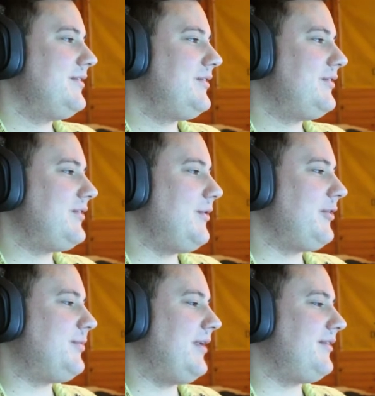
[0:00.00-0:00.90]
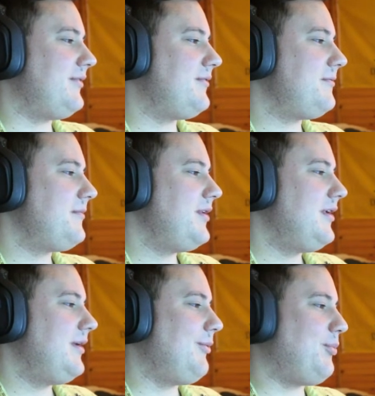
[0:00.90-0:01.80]
So expensive.
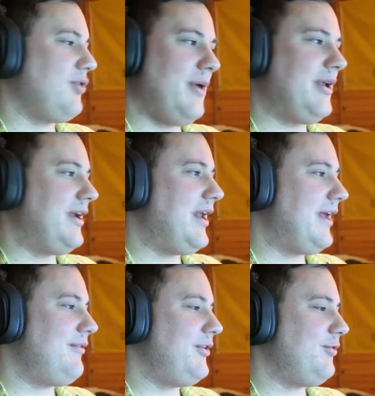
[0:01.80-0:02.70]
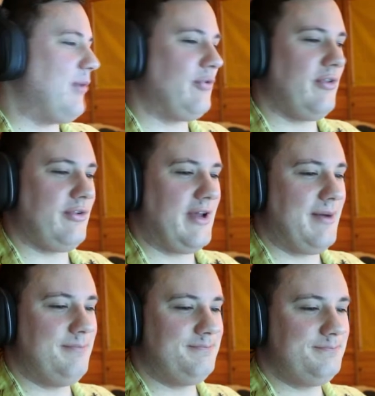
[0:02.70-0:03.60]
We're probably gonna not even use most of this lab.